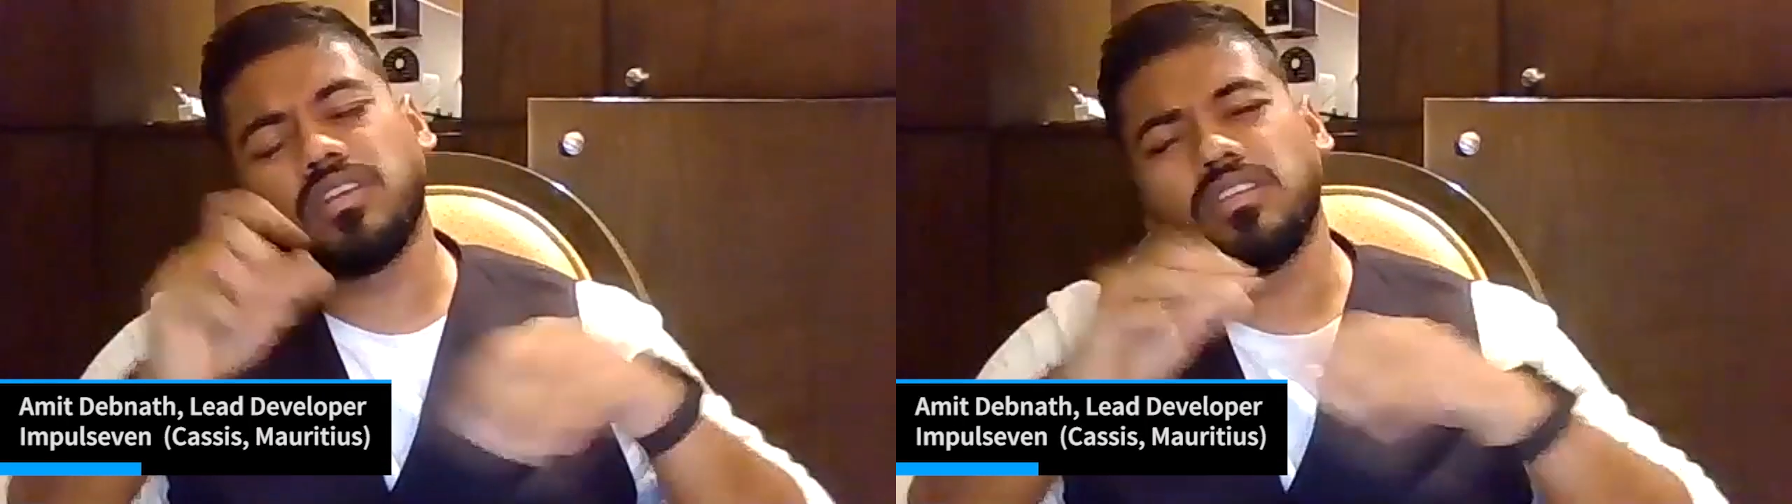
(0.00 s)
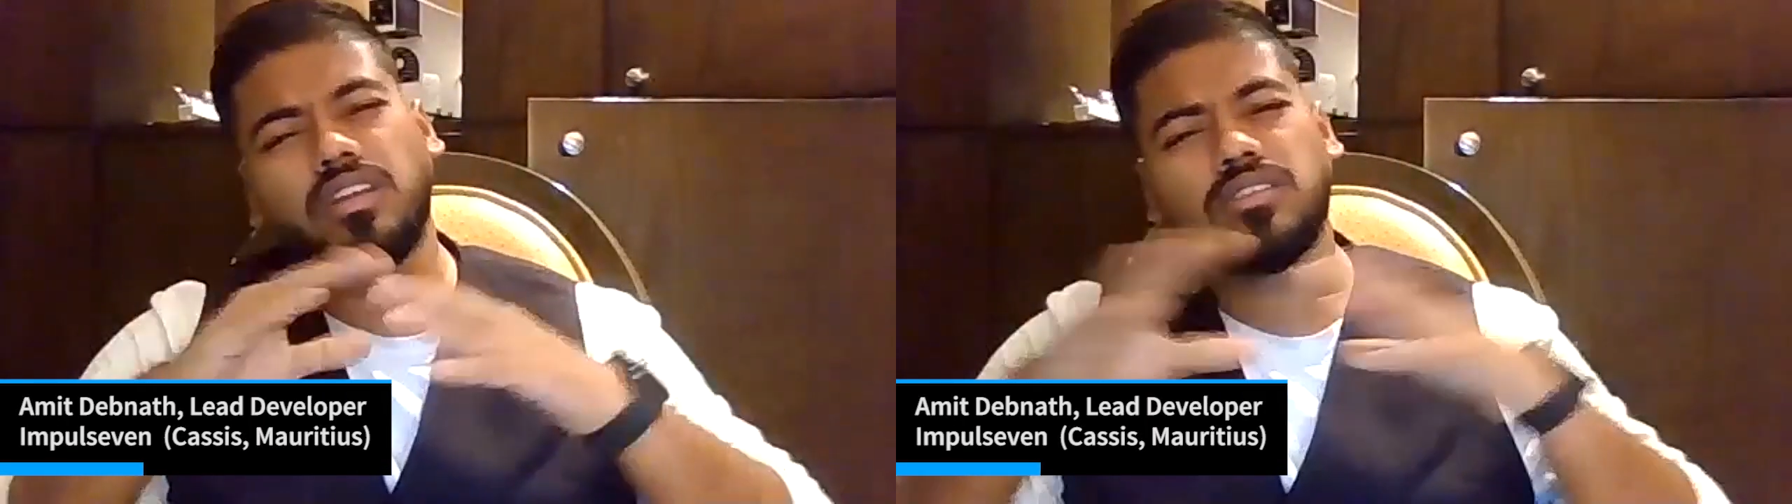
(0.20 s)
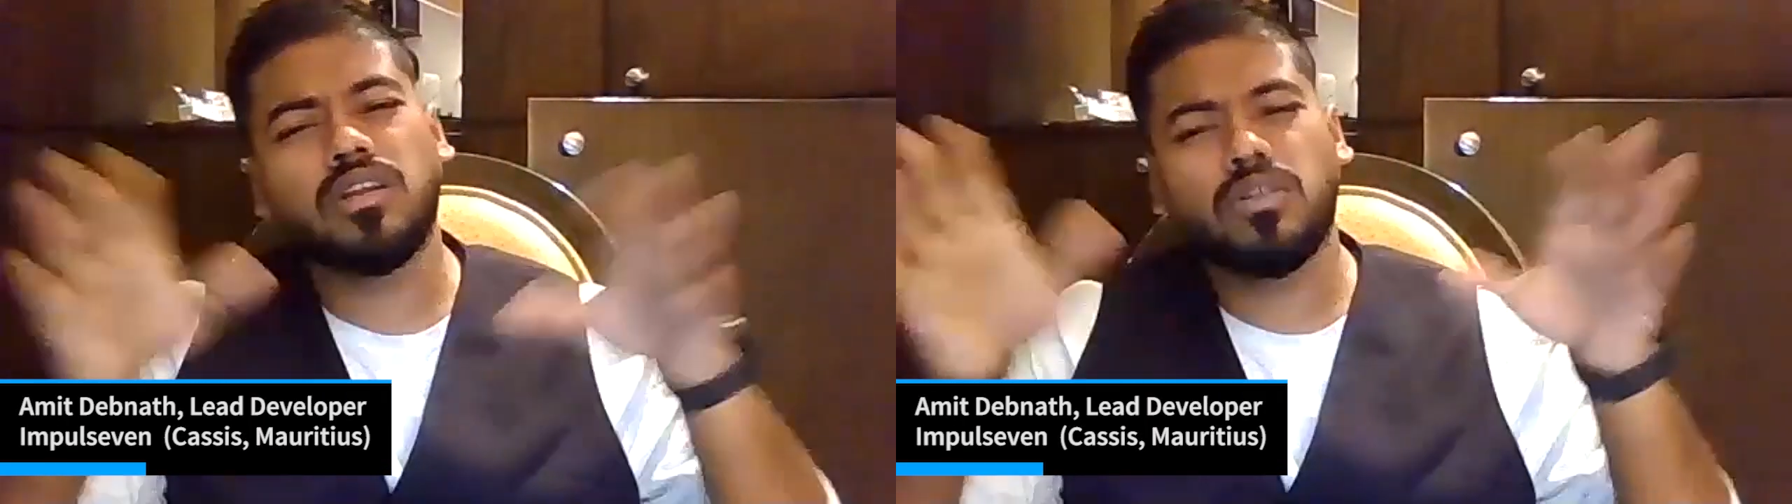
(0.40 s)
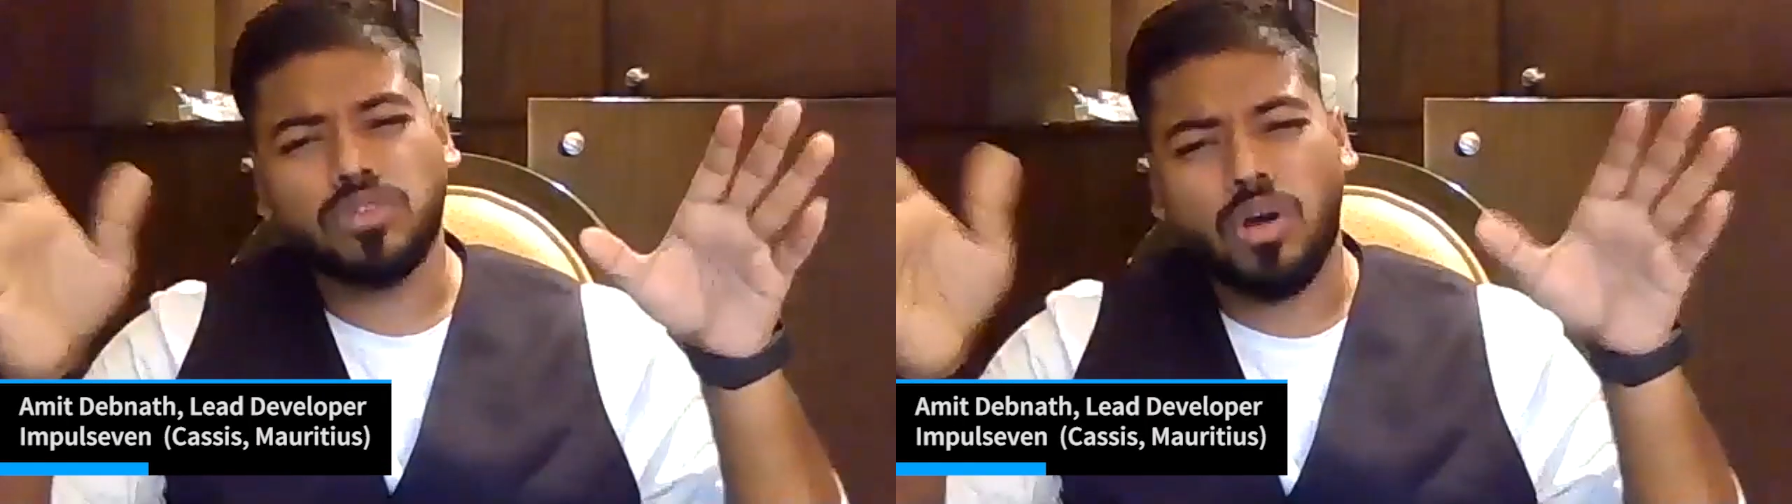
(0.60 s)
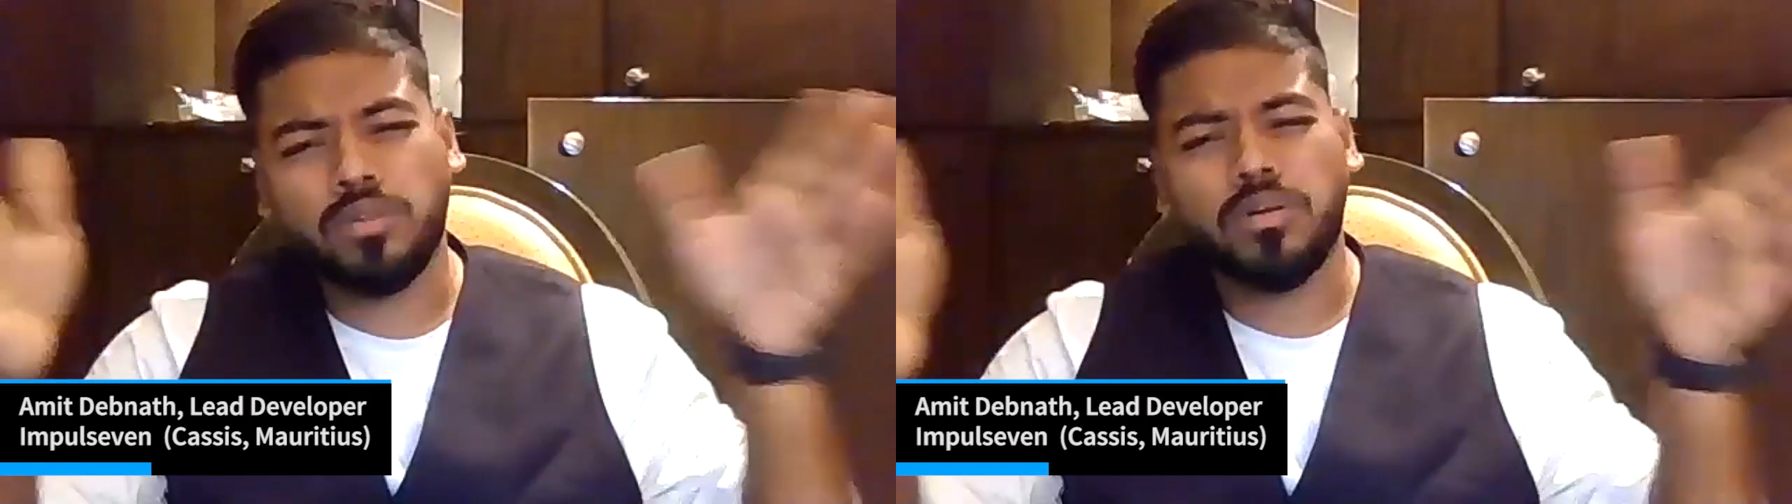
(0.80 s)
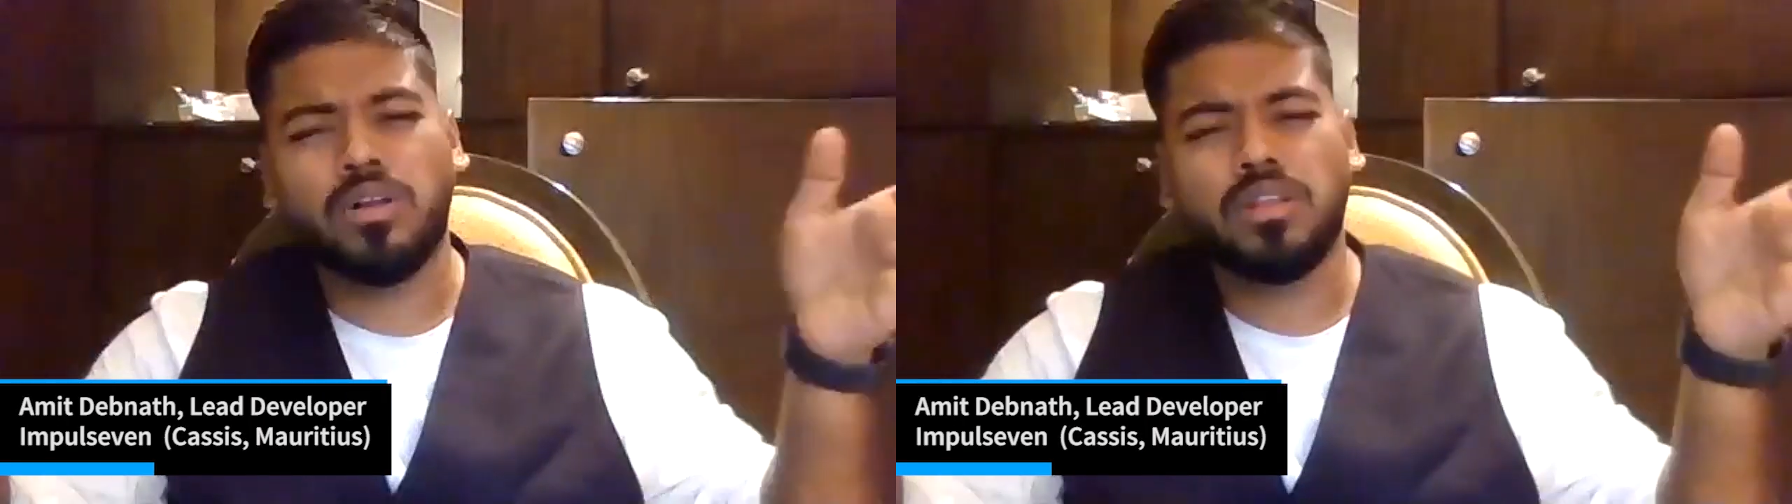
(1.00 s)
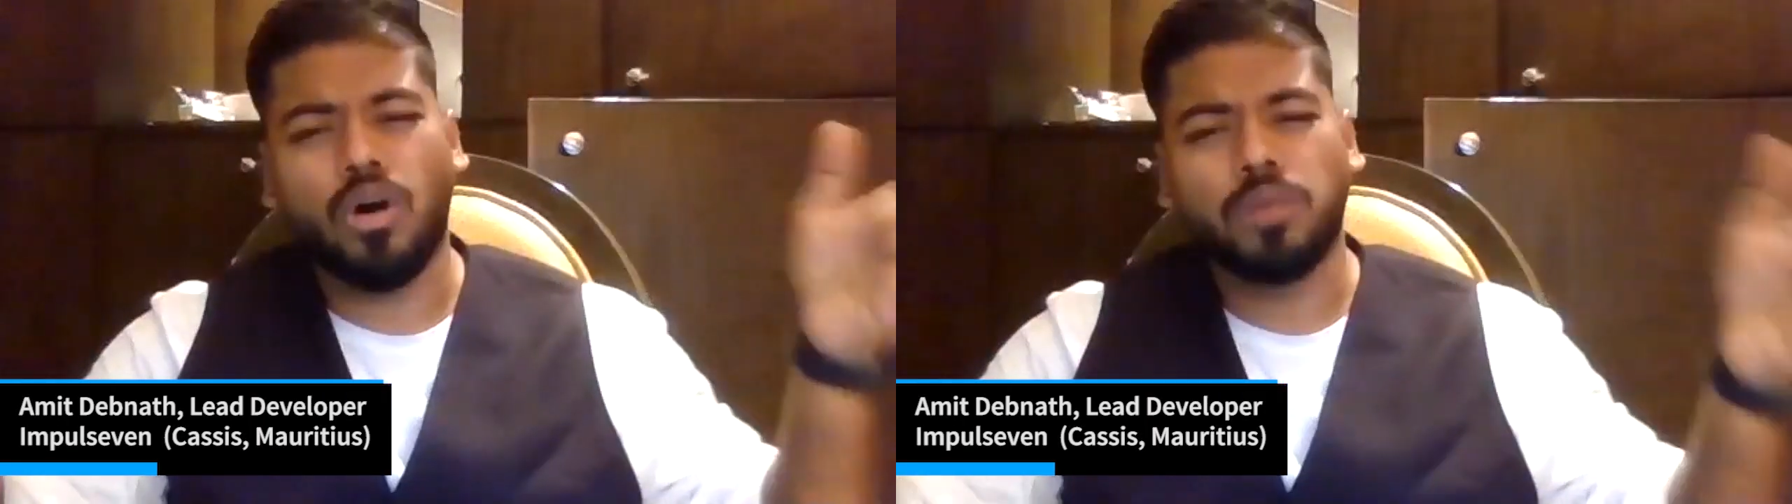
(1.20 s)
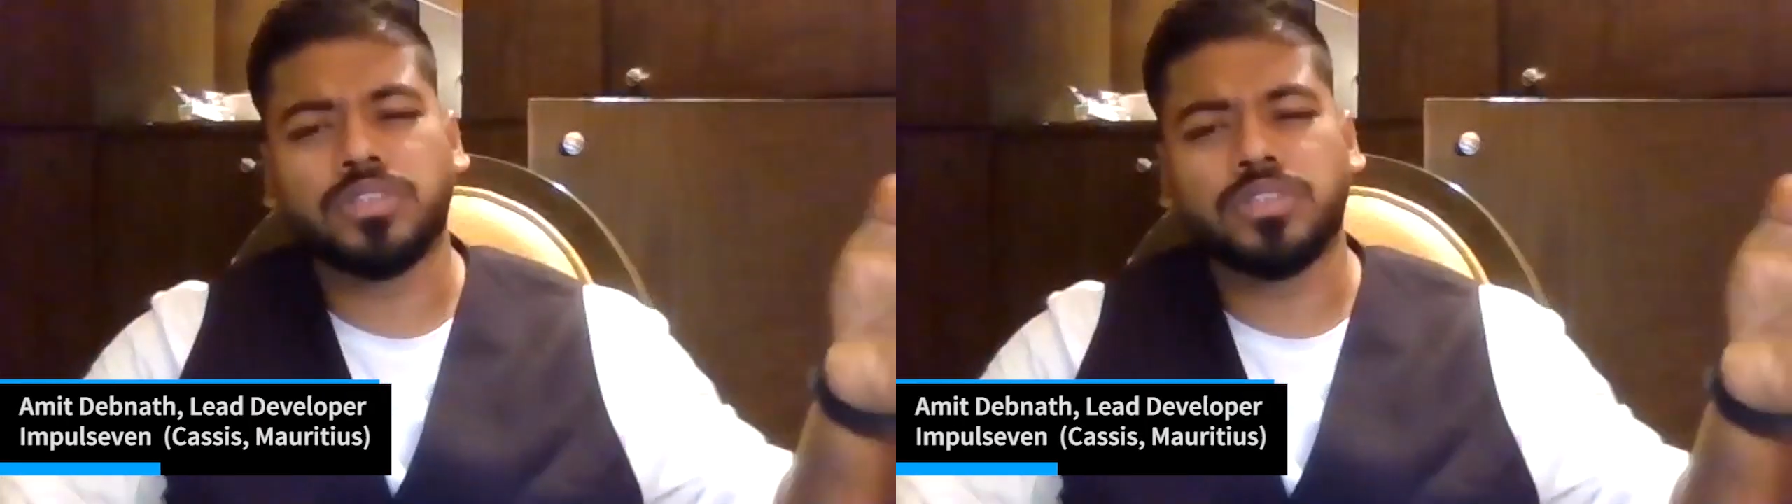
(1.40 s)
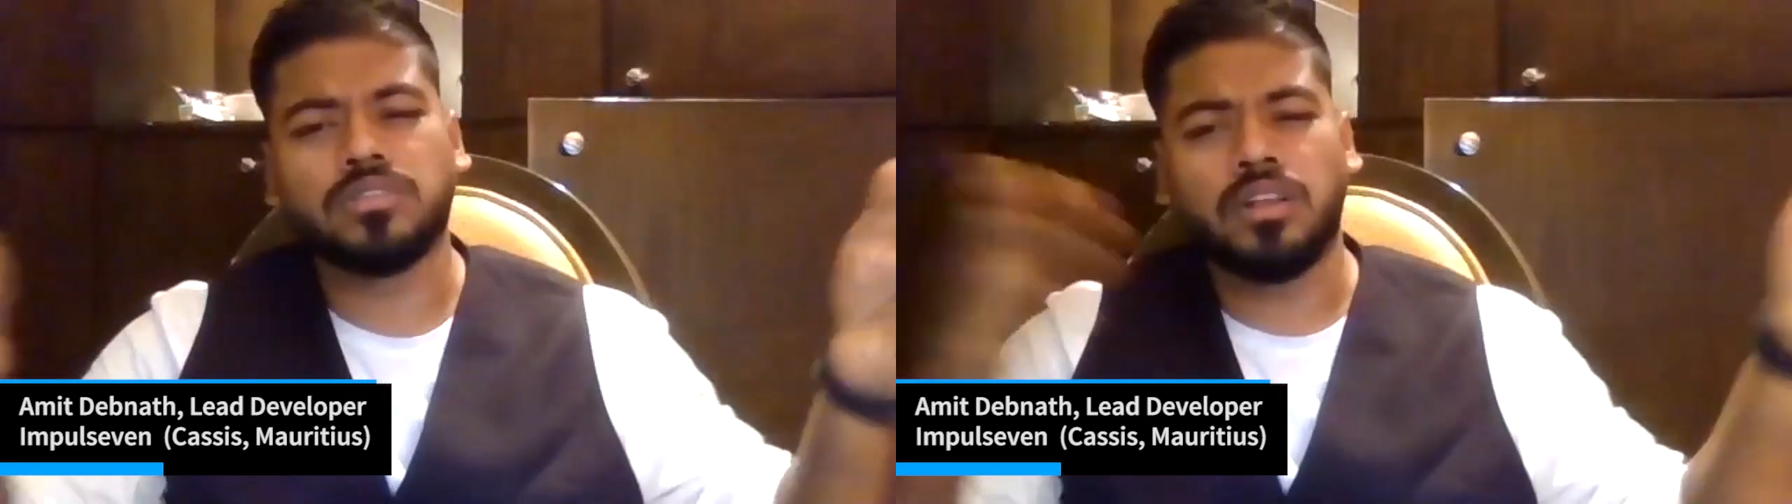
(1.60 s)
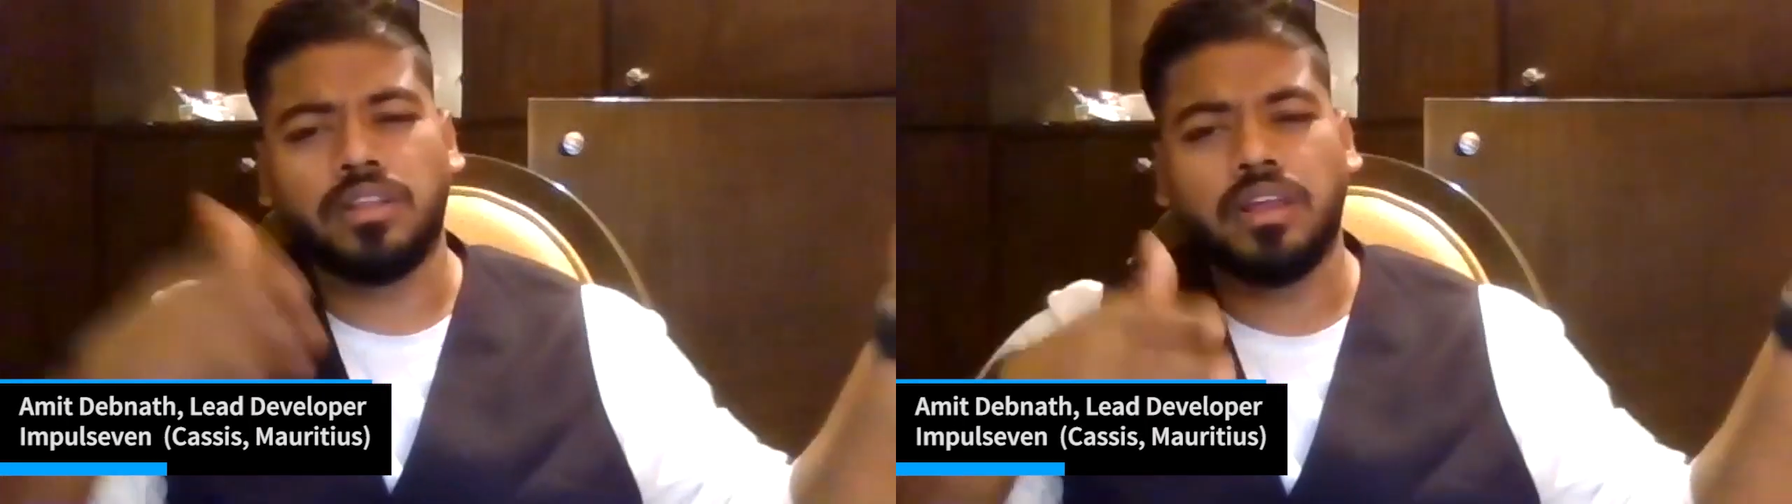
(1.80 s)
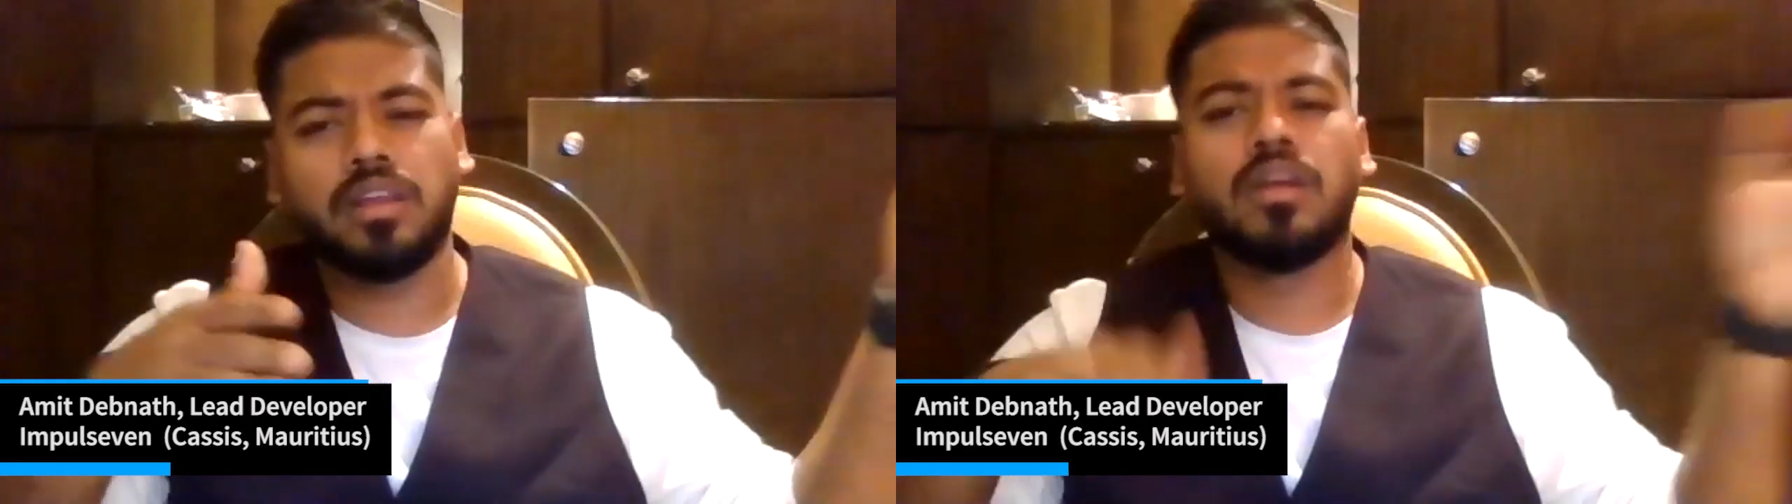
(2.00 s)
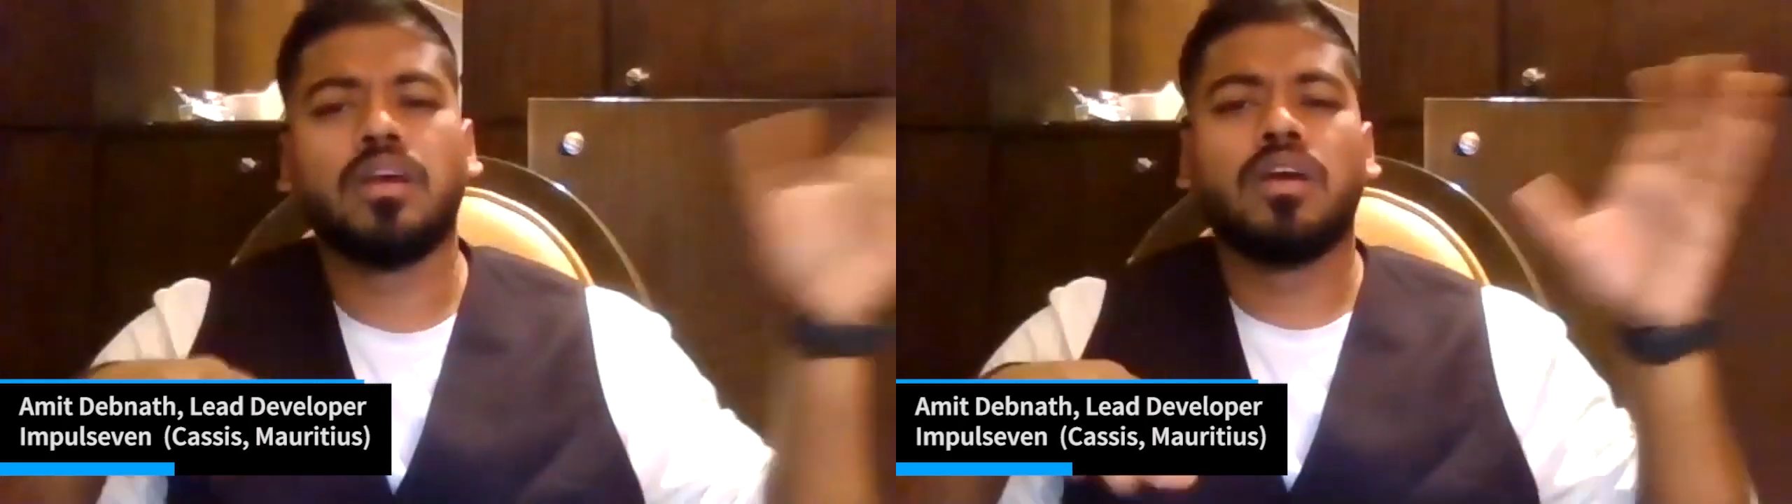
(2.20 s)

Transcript: there is a, all, all, the options are there.